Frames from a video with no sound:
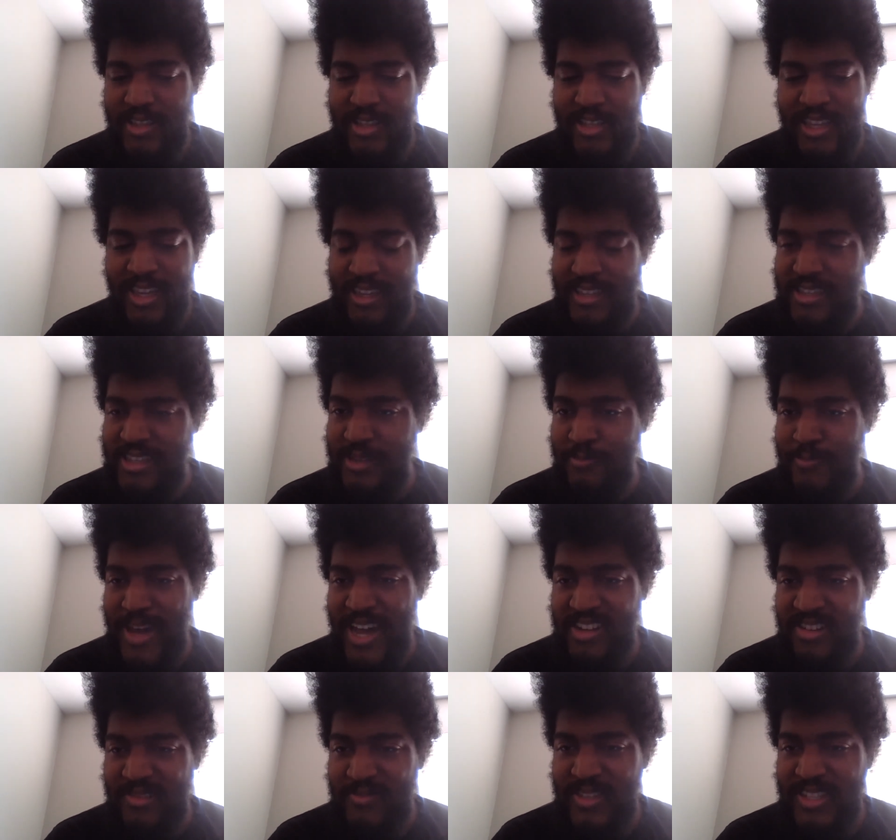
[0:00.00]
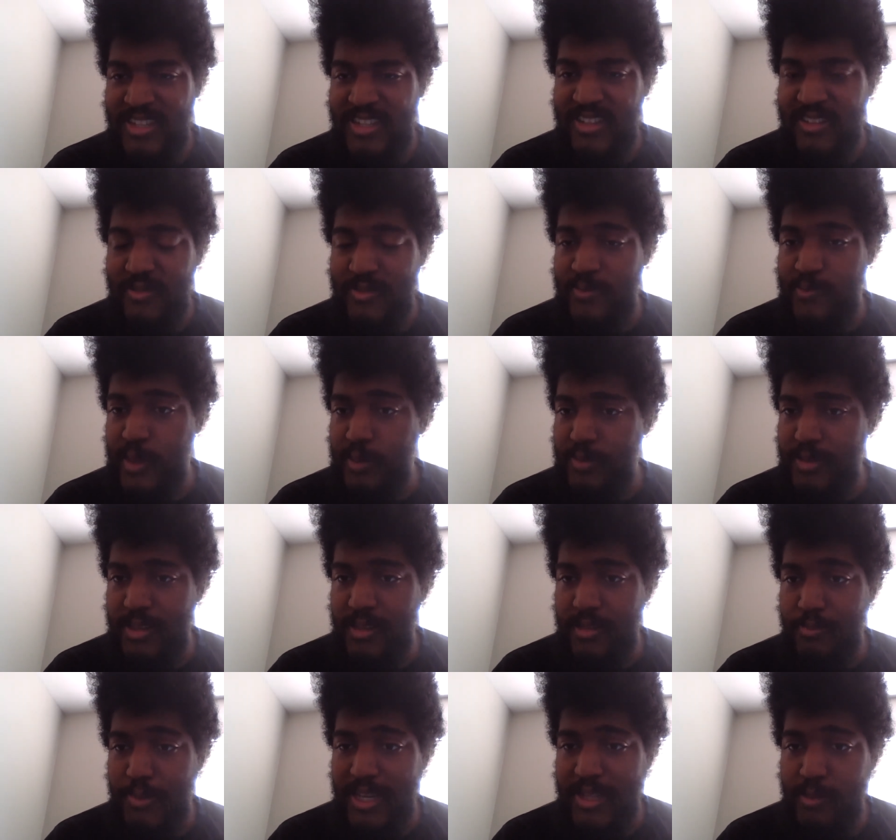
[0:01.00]
these are the matchups that people
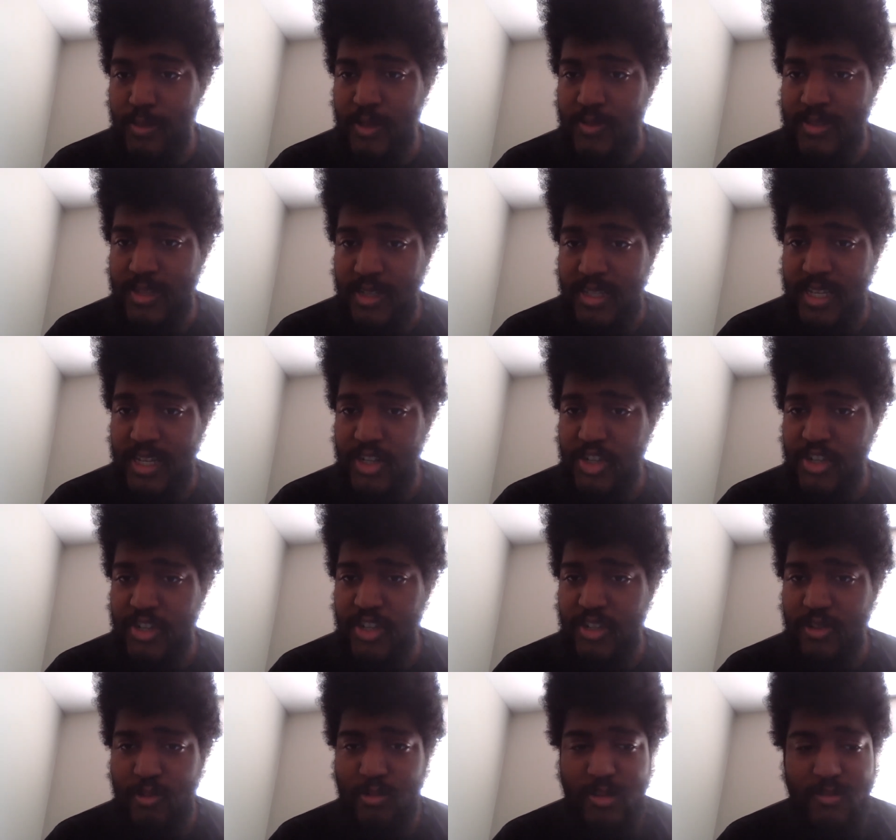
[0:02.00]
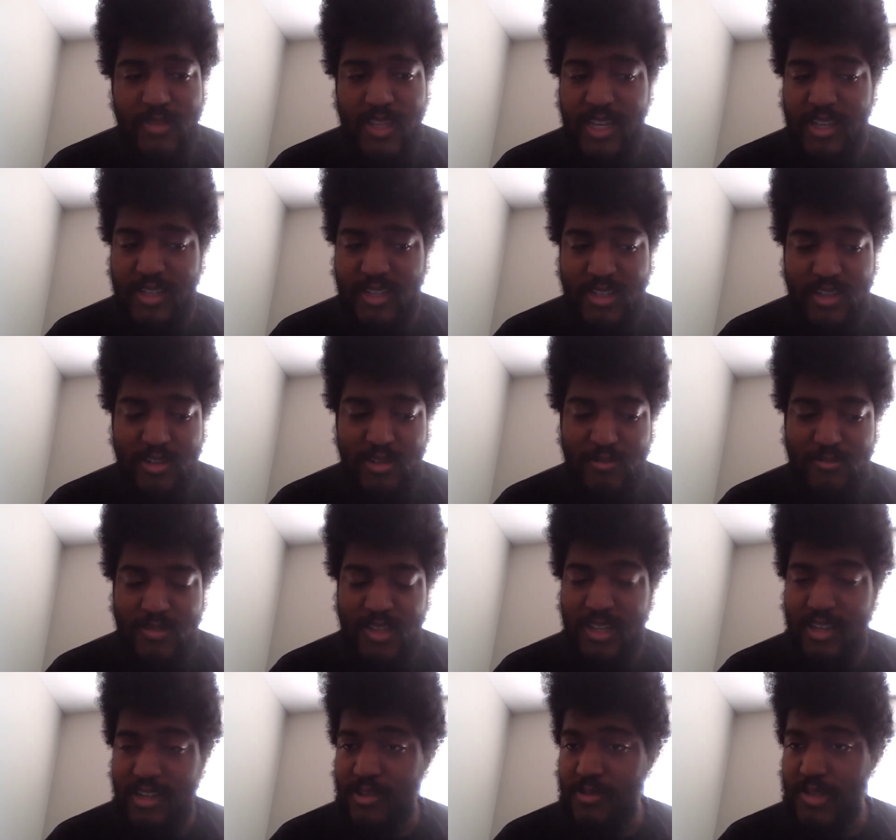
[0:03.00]
need to pay the most attention to. If they don't,
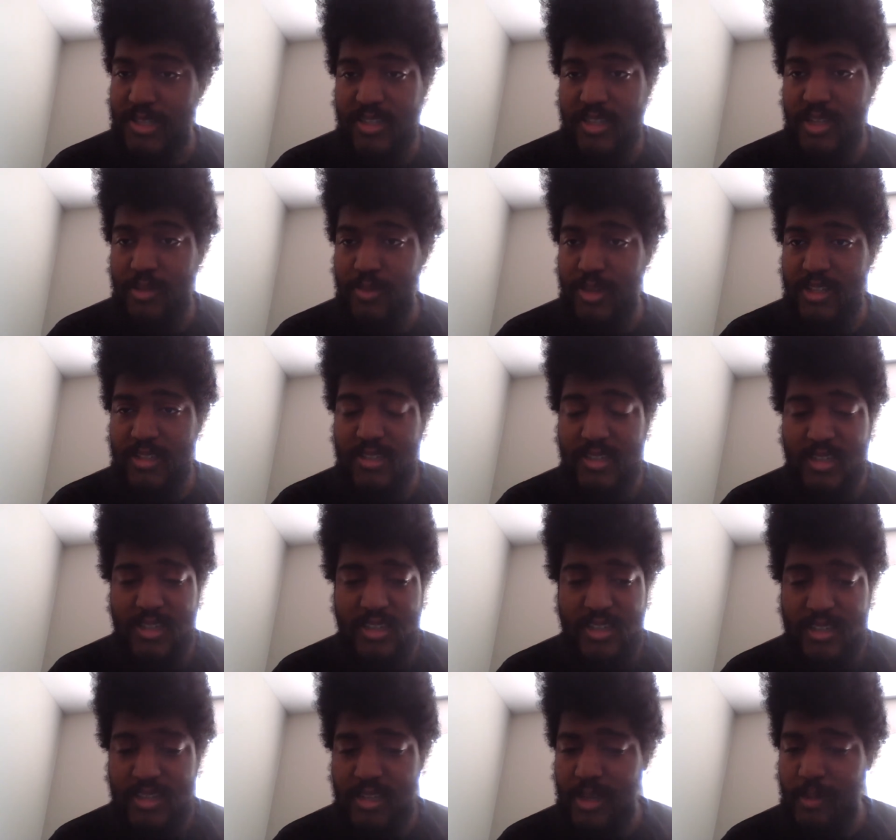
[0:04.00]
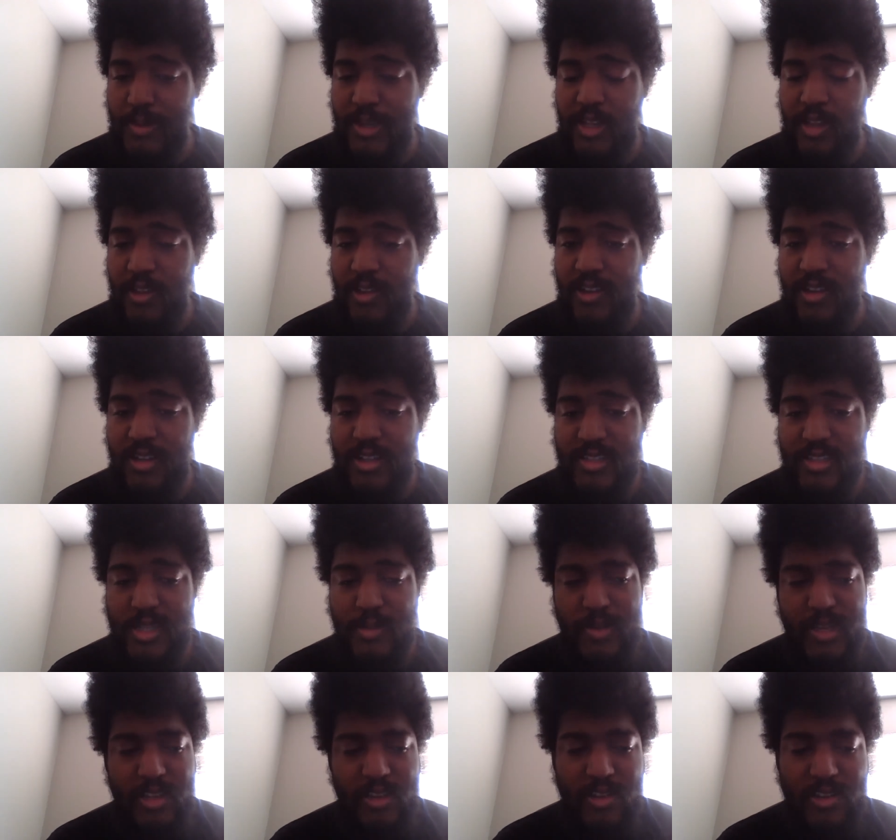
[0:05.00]
you know, it's gonna be it's it's gonna be a long it's gonna
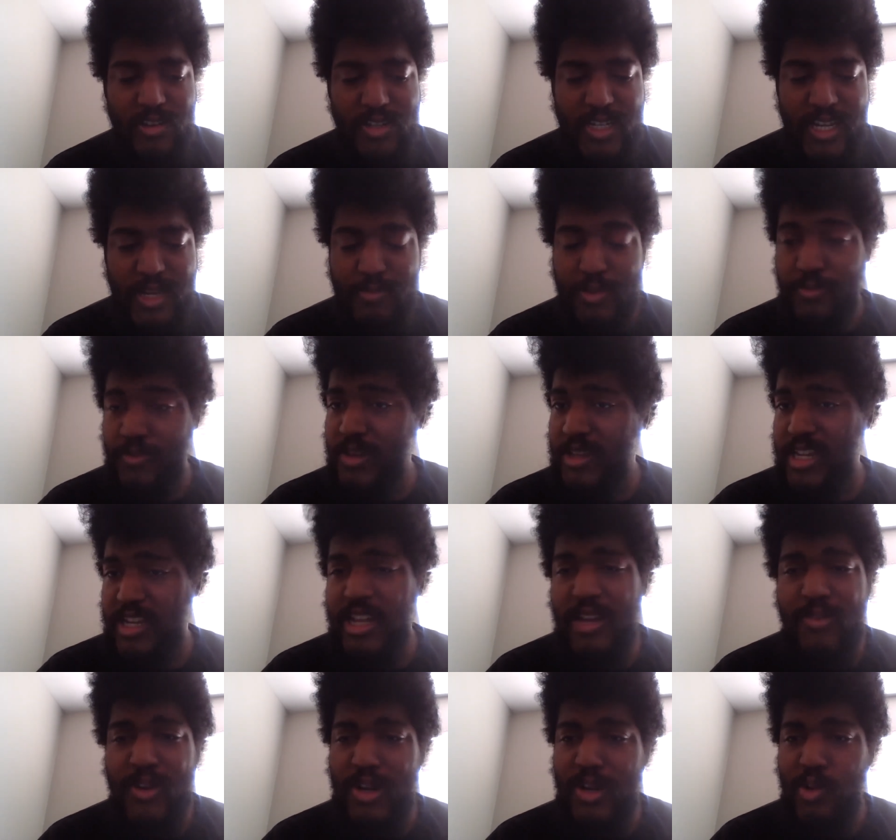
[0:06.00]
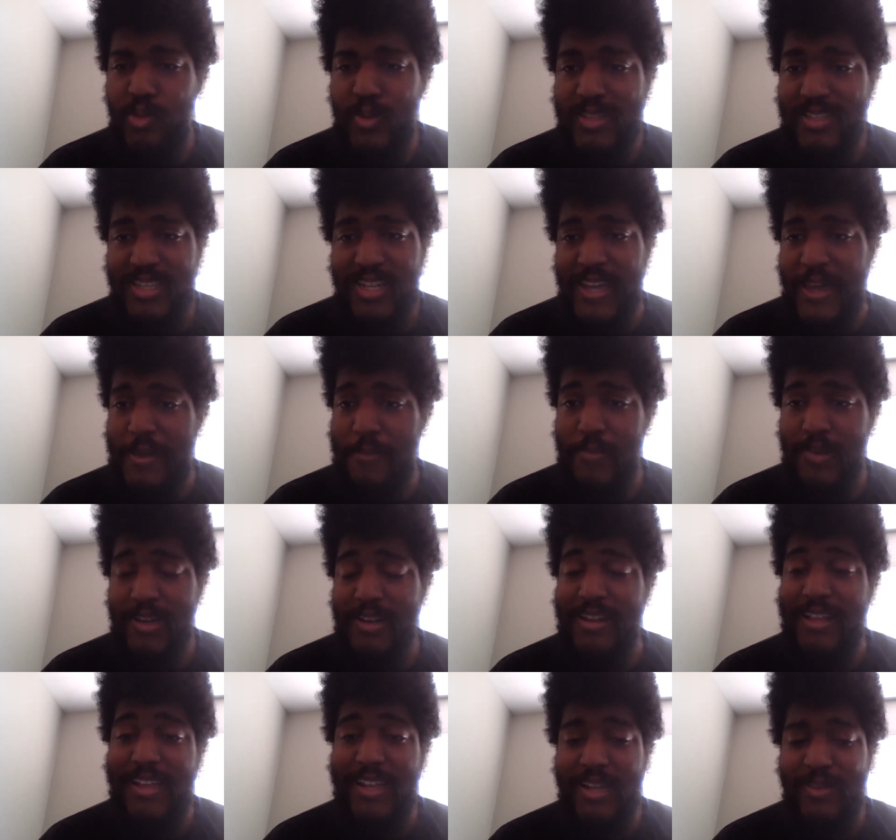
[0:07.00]
be a long day. But you never know what's gonna happen to
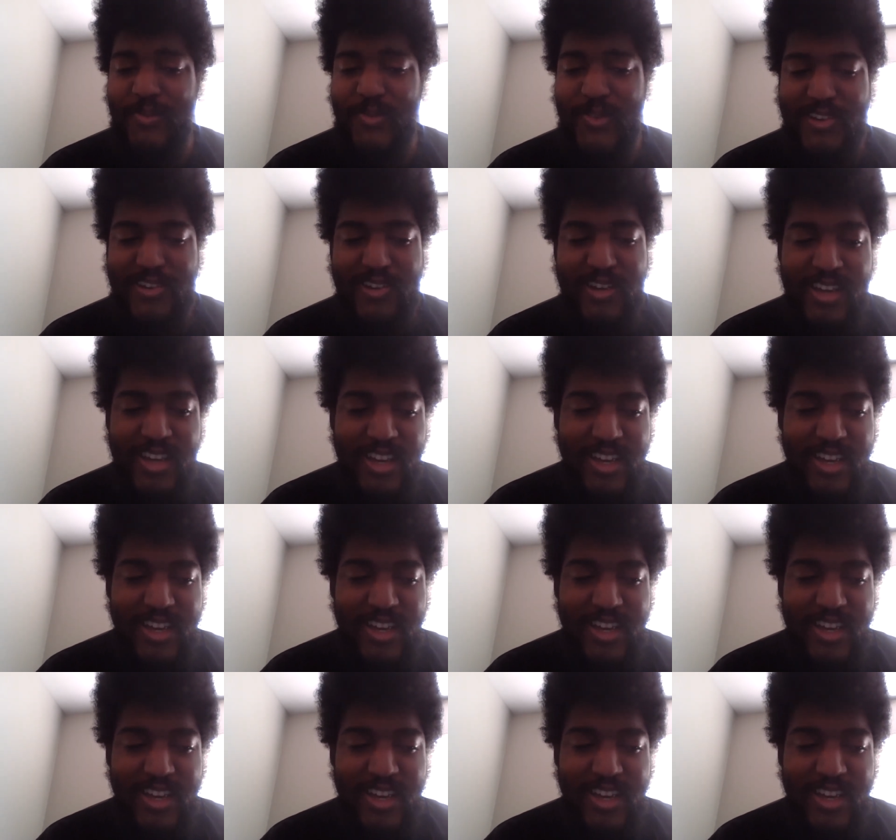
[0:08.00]
the NFL.